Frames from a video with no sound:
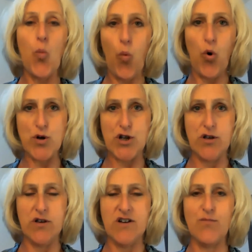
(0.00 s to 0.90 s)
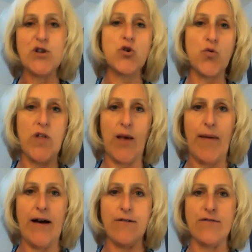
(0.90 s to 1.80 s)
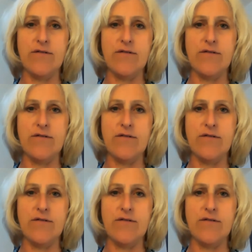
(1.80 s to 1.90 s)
what we're talking about